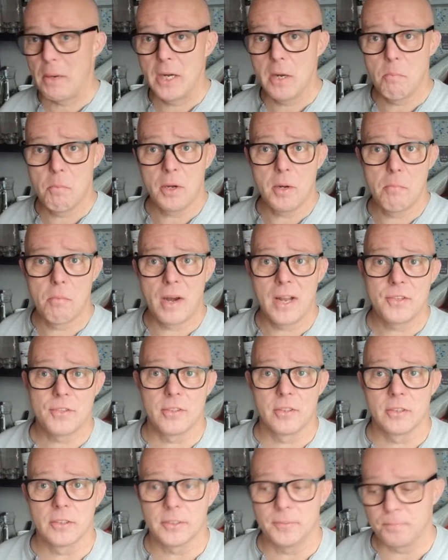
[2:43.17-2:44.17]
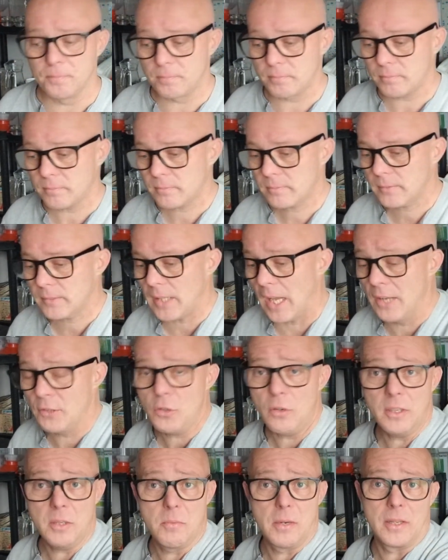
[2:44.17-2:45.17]
peanut butter pretzels. I'm
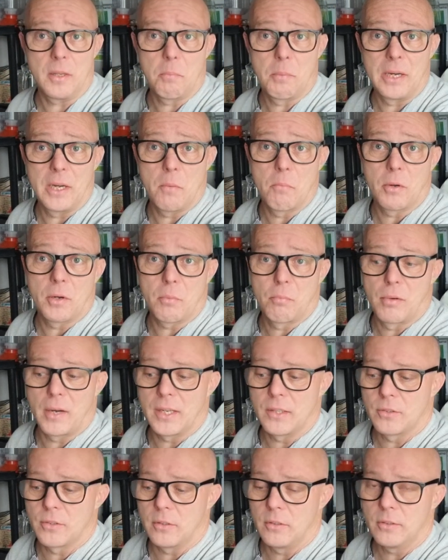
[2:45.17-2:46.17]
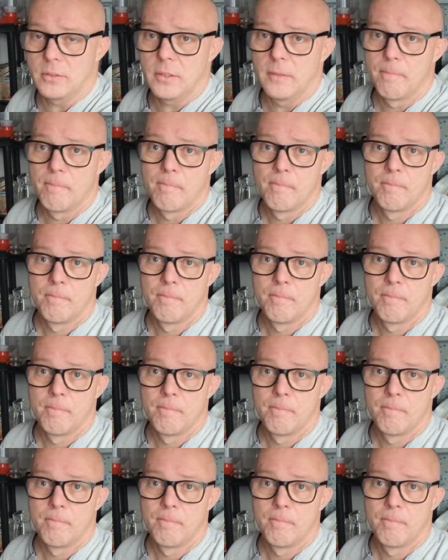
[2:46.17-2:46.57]
talking about the peanut butter pretzels.